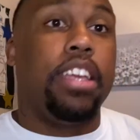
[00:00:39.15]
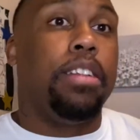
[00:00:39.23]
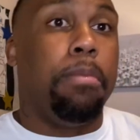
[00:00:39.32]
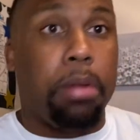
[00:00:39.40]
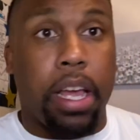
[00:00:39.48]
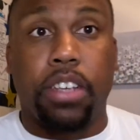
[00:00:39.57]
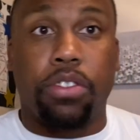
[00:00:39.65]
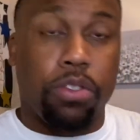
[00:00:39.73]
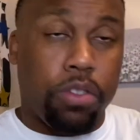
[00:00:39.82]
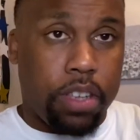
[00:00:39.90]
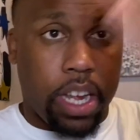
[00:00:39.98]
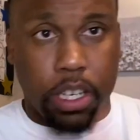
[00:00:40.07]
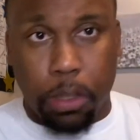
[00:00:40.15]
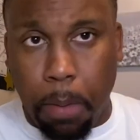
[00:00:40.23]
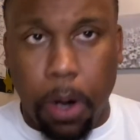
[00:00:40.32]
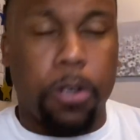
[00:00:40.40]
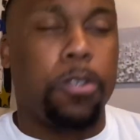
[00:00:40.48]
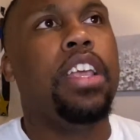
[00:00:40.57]
the Blazers and the
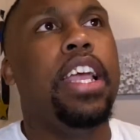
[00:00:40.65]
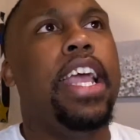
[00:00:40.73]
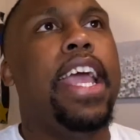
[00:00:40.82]
Spurs.